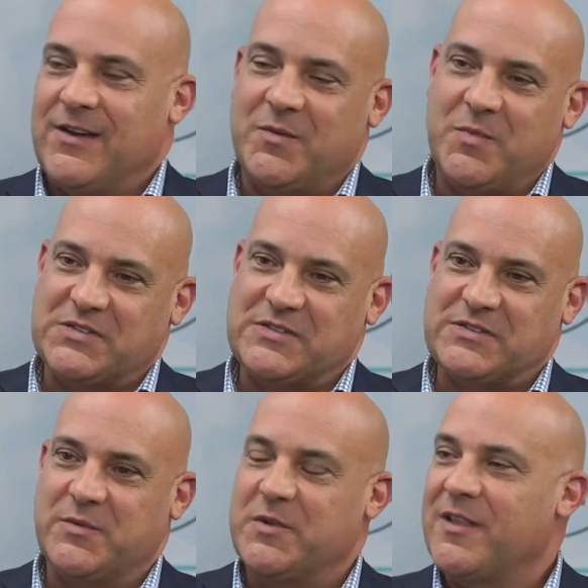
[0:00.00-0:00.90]
Our bus
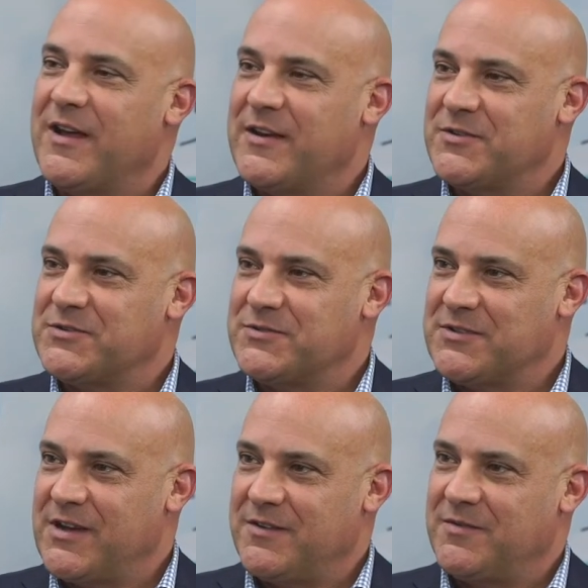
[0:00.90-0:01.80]
is a little bit lighter, so
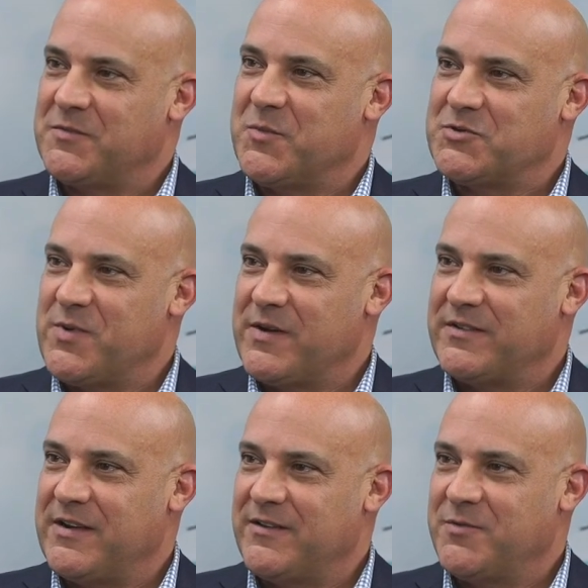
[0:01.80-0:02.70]
it's not as much wear
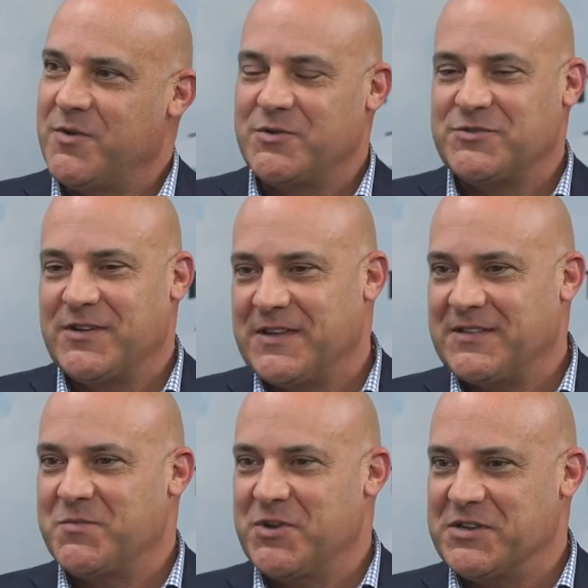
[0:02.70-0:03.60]
and tear on the road, so I
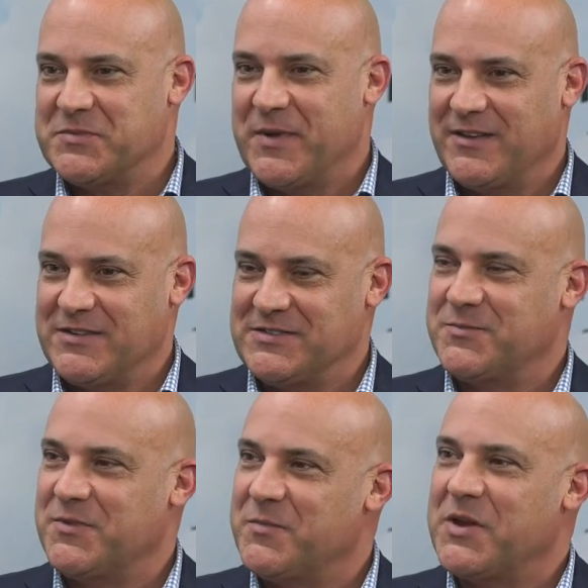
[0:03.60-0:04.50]
think the municipalities
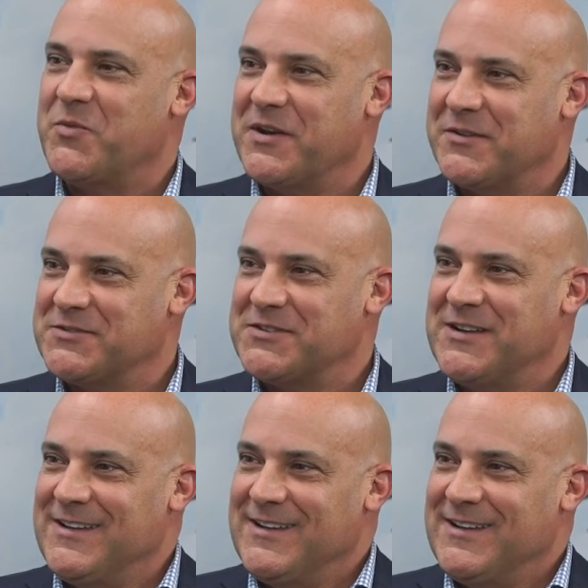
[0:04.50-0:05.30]
are the big winners